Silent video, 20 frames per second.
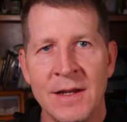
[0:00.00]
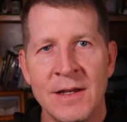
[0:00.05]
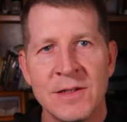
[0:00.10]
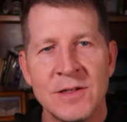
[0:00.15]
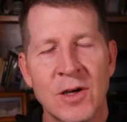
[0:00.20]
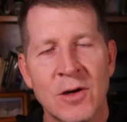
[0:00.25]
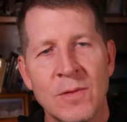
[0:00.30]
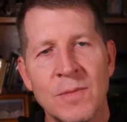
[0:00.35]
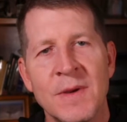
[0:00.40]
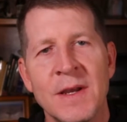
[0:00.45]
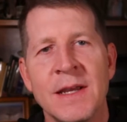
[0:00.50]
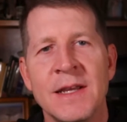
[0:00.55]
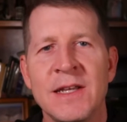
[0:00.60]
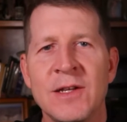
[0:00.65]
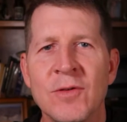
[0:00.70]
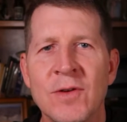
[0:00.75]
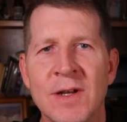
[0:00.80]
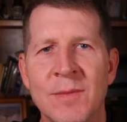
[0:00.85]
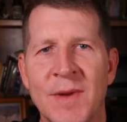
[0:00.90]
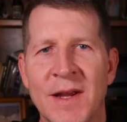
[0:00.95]
So
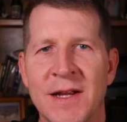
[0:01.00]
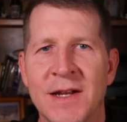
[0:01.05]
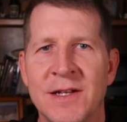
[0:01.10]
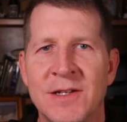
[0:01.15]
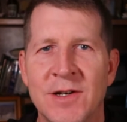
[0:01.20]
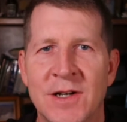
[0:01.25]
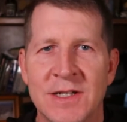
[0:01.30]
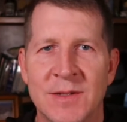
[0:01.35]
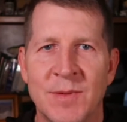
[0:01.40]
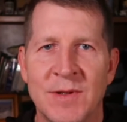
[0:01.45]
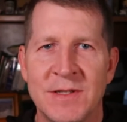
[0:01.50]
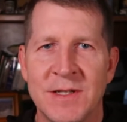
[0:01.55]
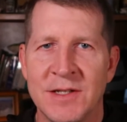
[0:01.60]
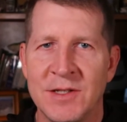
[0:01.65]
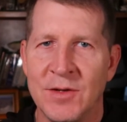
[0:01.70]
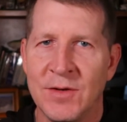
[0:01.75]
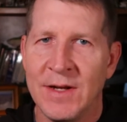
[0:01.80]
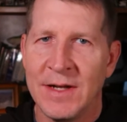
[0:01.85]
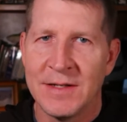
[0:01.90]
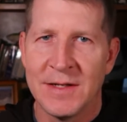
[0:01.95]
you can make adjustments as you